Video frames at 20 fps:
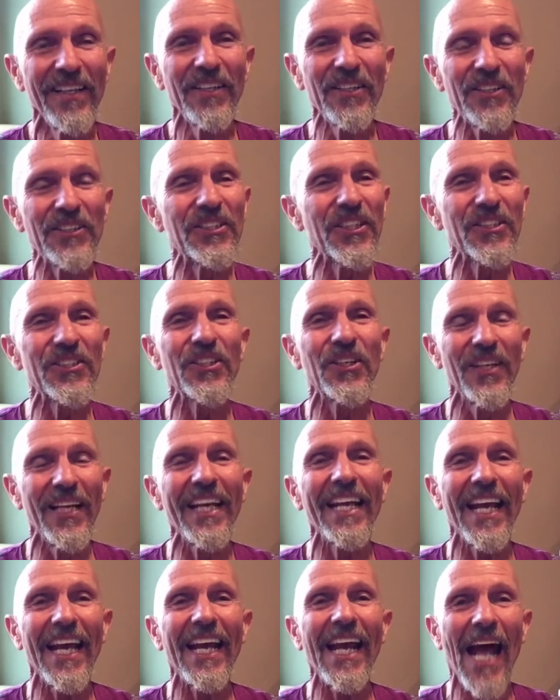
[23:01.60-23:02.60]
You're just going to
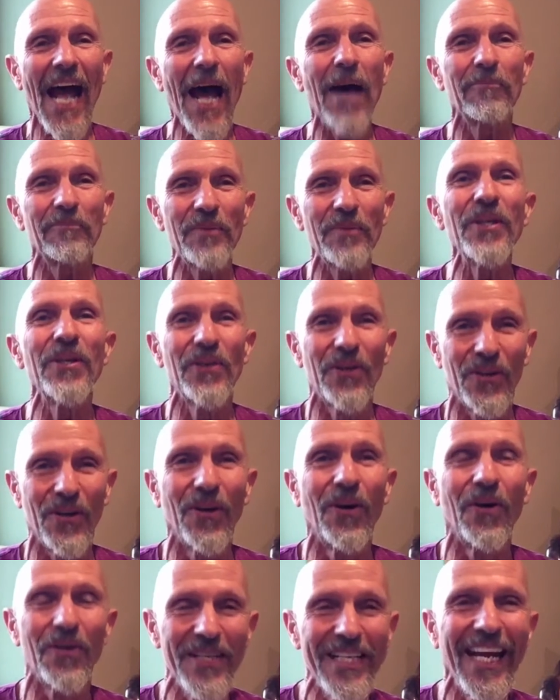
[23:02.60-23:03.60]
get happier,
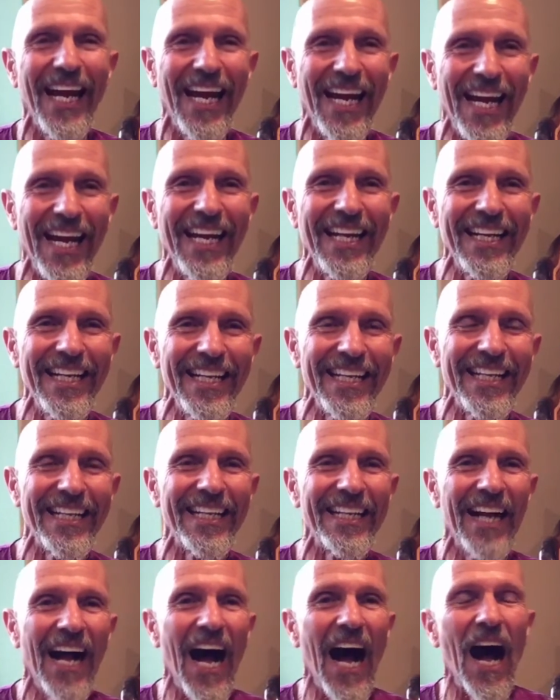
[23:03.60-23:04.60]
okay?
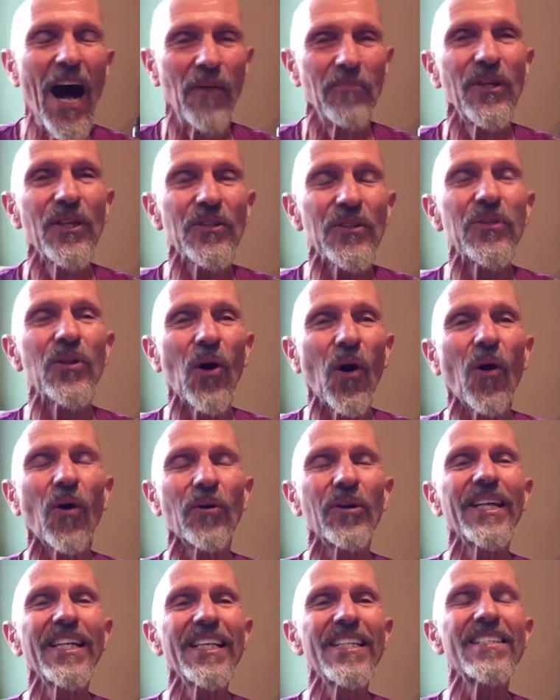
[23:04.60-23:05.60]
I'm a
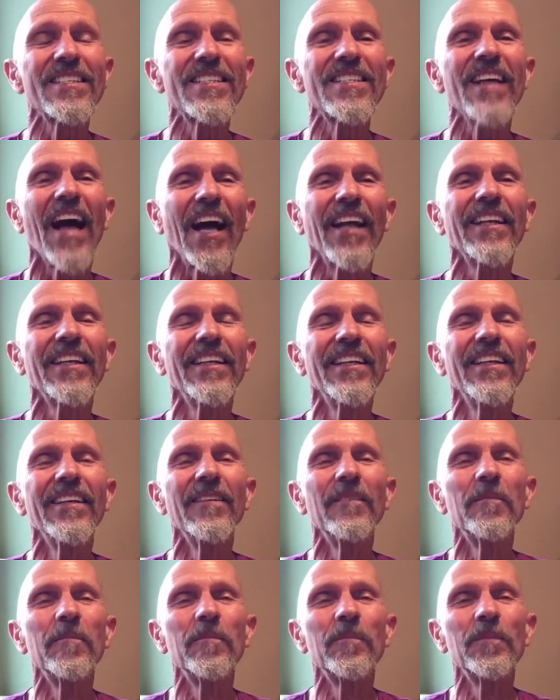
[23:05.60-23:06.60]
glorious sun,
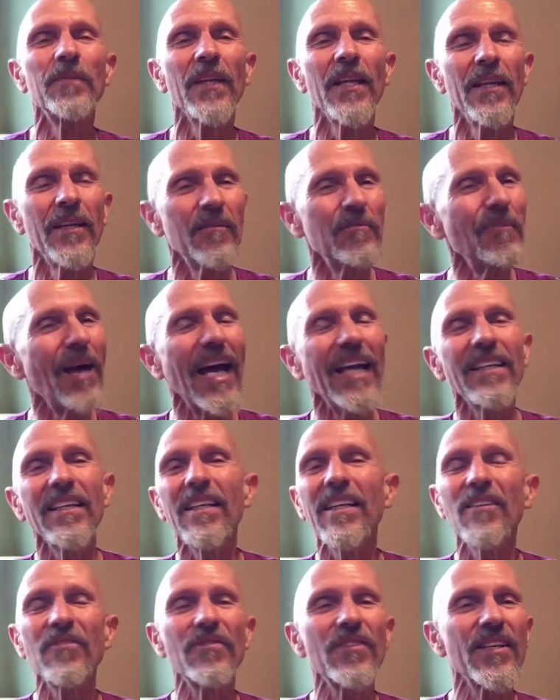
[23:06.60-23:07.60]

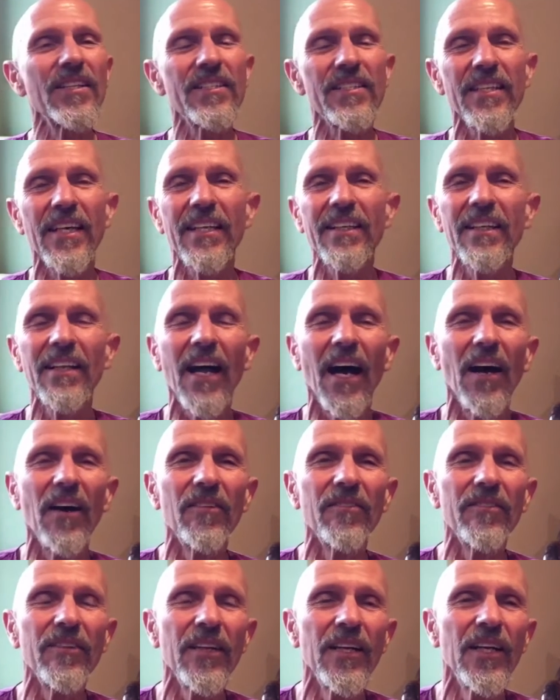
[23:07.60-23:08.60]
magnificent love,
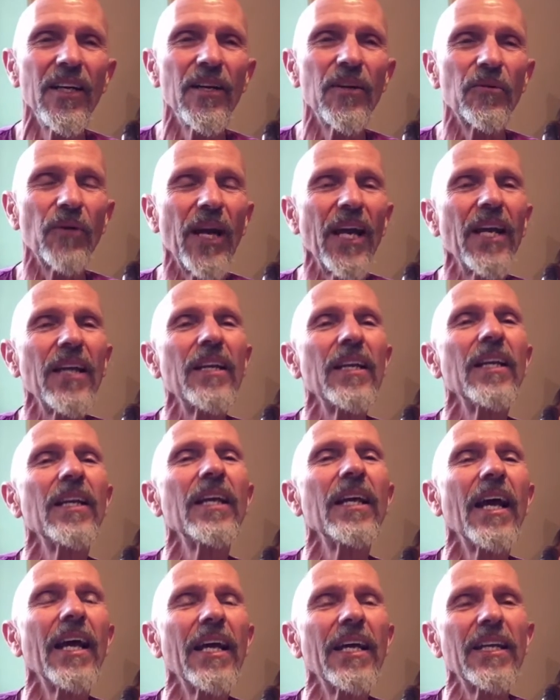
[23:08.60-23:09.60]

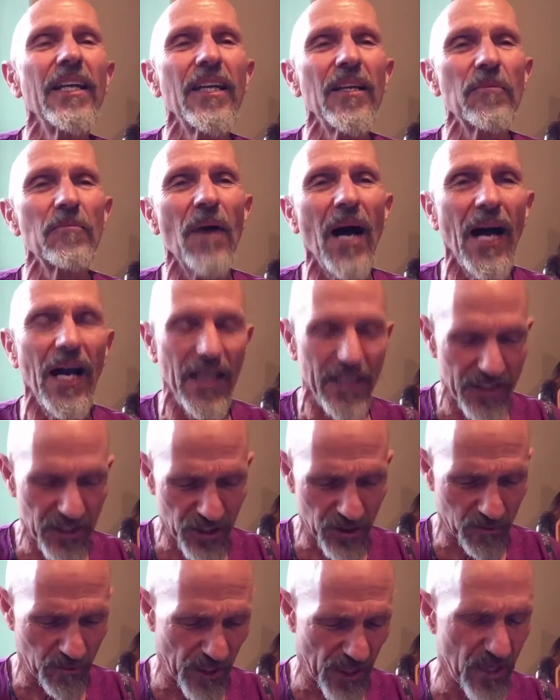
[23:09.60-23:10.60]
radiating my
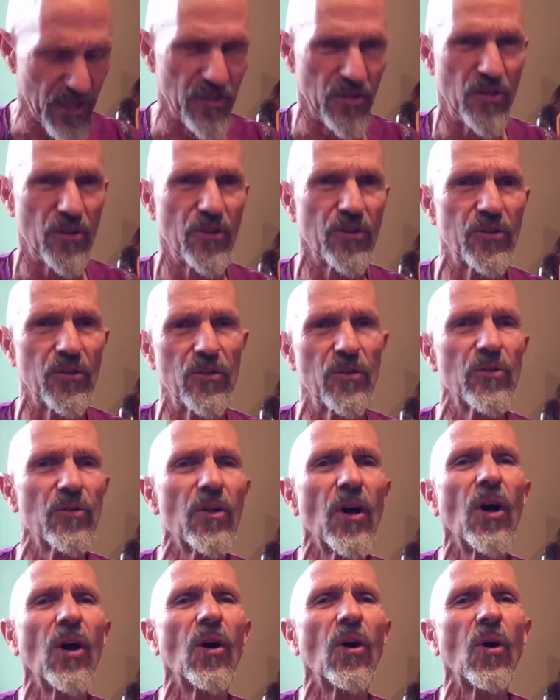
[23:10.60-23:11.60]
splendor to
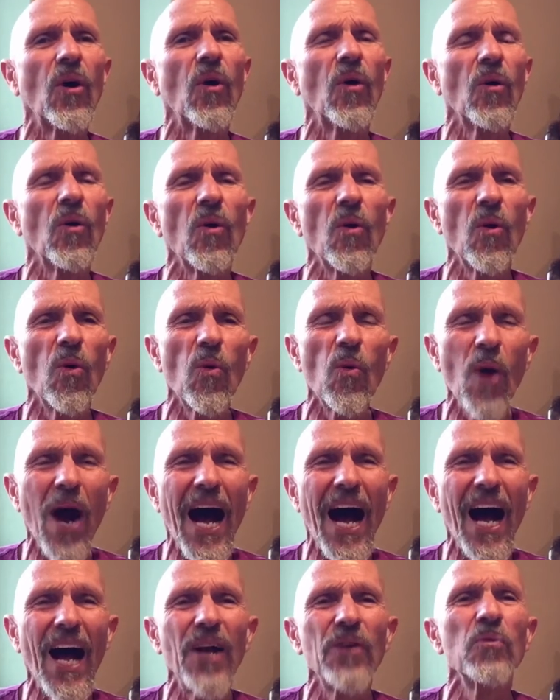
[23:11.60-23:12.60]
the whole
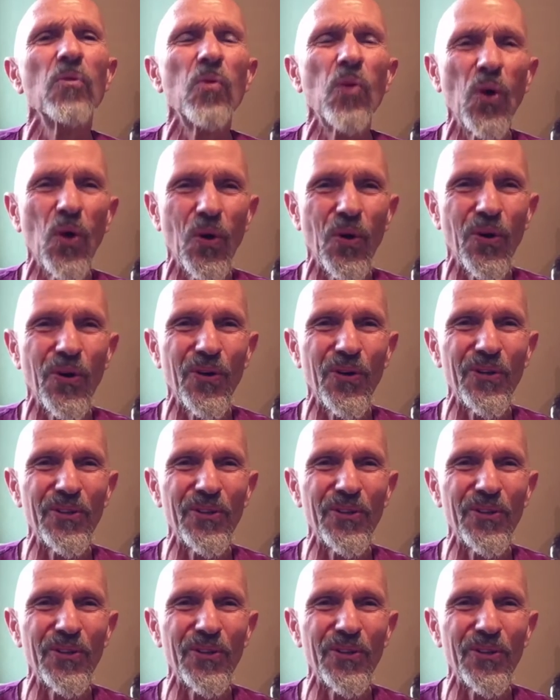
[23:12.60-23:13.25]
wide world.